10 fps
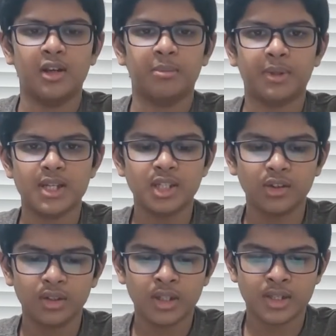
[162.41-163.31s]
Plastic
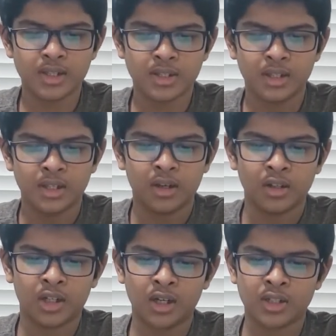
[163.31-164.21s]
releases
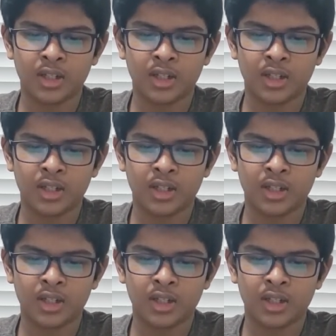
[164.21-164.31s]
toxic